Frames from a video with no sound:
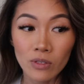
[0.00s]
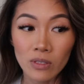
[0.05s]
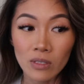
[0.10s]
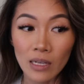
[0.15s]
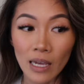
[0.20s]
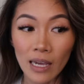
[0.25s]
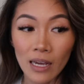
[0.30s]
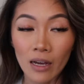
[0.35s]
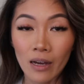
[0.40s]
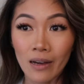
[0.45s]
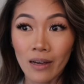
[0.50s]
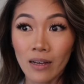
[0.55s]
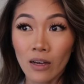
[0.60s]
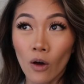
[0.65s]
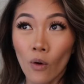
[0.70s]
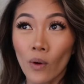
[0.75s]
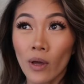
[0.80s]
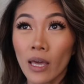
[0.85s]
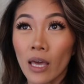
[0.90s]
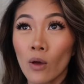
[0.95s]
just like
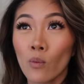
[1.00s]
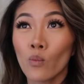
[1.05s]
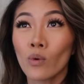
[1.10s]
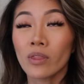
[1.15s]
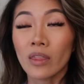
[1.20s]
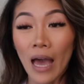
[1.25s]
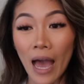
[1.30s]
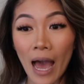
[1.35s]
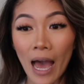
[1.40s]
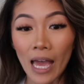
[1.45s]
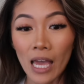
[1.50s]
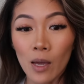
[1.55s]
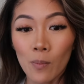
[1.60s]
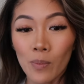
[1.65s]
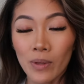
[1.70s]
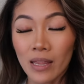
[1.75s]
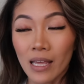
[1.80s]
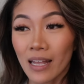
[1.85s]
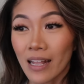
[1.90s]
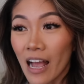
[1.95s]
going in with the hype,
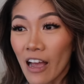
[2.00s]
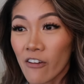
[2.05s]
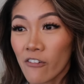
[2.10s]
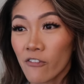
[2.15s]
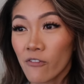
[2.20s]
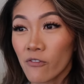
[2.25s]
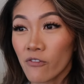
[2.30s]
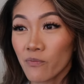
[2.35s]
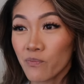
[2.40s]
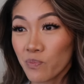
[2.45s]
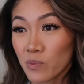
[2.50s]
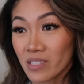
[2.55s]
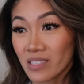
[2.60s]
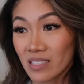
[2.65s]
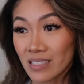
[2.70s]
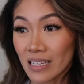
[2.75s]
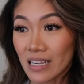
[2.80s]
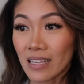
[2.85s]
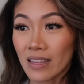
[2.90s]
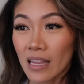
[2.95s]
but then I've
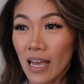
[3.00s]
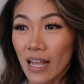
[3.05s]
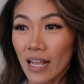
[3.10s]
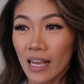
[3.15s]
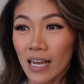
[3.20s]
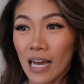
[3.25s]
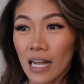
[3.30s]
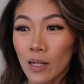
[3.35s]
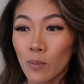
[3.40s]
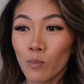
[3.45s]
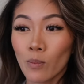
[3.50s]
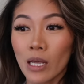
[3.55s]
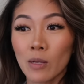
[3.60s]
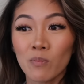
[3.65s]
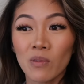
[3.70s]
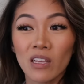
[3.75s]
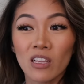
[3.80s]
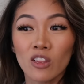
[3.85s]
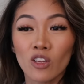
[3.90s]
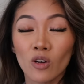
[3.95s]
seen that it kind of made
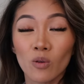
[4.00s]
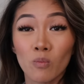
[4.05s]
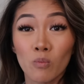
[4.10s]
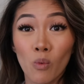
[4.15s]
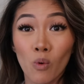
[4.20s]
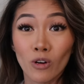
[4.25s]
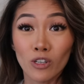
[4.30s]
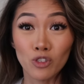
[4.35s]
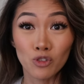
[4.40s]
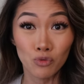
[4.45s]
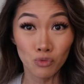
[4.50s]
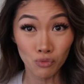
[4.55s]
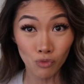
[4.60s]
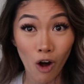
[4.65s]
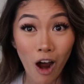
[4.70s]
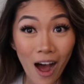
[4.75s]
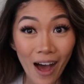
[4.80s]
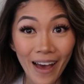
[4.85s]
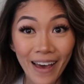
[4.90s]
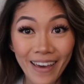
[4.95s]
me look more
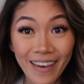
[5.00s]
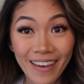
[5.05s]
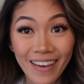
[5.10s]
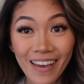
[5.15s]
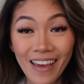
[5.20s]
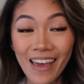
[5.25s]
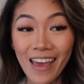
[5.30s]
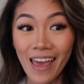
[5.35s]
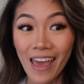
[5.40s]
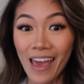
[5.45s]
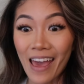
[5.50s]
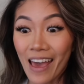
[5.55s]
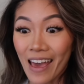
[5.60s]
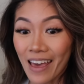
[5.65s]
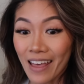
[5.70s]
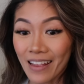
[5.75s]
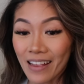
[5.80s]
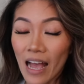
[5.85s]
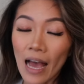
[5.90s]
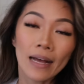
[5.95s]
dry
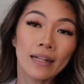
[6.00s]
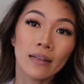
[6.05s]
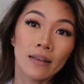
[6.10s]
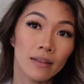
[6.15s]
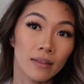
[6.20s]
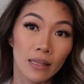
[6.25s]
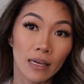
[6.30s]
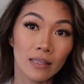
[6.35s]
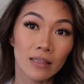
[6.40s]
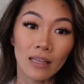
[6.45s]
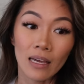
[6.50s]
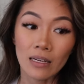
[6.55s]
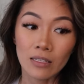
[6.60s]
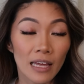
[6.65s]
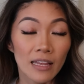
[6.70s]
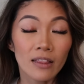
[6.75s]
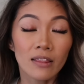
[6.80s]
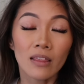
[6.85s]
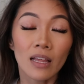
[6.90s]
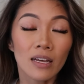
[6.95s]
and I didn't like
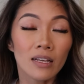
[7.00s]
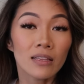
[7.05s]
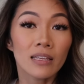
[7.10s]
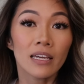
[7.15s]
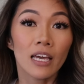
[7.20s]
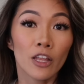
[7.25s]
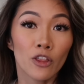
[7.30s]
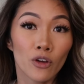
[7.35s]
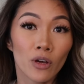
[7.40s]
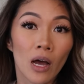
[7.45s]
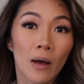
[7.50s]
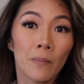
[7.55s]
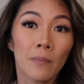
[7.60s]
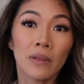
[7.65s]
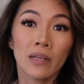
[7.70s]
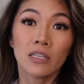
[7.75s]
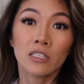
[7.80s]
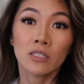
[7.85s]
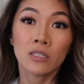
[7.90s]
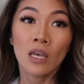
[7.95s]
that. And luckily other
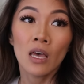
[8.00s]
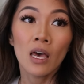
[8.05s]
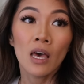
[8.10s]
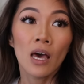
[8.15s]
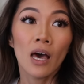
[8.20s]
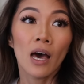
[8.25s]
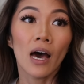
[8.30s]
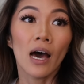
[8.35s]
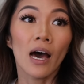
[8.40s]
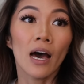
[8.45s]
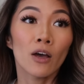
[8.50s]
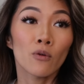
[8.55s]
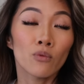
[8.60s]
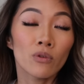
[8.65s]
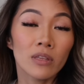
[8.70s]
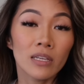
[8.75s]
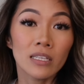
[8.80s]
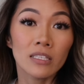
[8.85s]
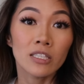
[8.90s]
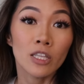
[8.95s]
companies uh,
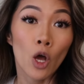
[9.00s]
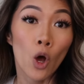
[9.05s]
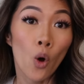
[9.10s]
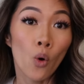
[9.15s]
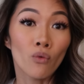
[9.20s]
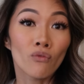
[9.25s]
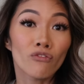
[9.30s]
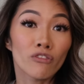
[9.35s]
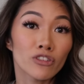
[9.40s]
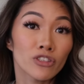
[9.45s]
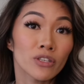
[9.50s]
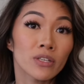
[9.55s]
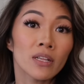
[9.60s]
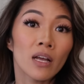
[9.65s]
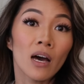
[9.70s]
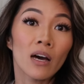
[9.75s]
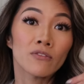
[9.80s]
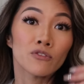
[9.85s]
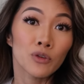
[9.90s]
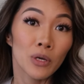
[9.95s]
released their own version
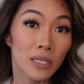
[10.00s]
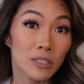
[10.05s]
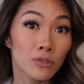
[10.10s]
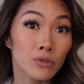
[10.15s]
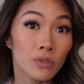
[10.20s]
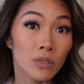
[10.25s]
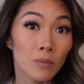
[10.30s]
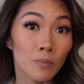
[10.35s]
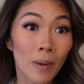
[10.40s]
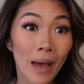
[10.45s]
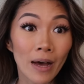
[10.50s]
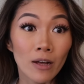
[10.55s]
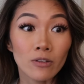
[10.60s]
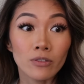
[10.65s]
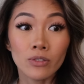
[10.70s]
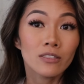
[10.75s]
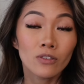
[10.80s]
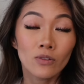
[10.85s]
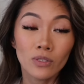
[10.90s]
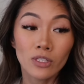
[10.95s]
of translucent
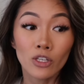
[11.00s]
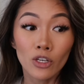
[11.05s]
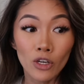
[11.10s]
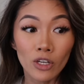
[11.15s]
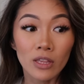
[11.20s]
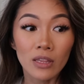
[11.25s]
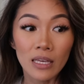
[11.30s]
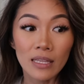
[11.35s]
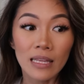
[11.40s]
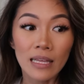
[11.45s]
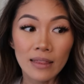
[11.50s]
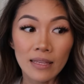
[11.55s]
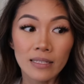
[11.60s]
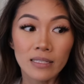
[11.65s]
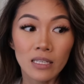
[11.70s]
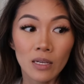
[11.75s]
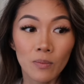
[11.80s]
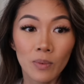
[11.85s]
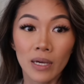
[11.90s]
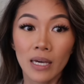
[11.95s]
powders. So it's a good thing that they
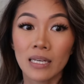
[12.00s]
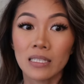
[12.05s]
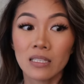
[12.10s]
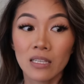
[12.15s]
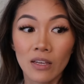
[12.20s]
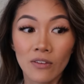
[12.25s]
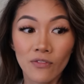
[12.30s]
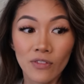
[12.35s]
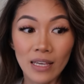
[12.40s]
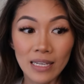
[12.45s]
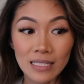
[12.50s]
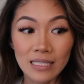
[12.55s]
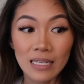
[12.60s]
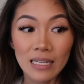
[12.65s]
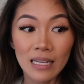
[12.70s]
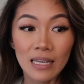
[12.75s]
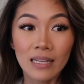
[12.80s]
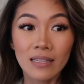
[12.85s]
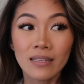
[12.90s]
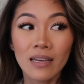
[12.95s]
did, because if they
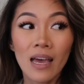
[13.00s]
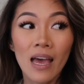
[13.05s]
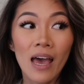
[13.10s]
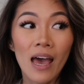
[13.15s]
didn't,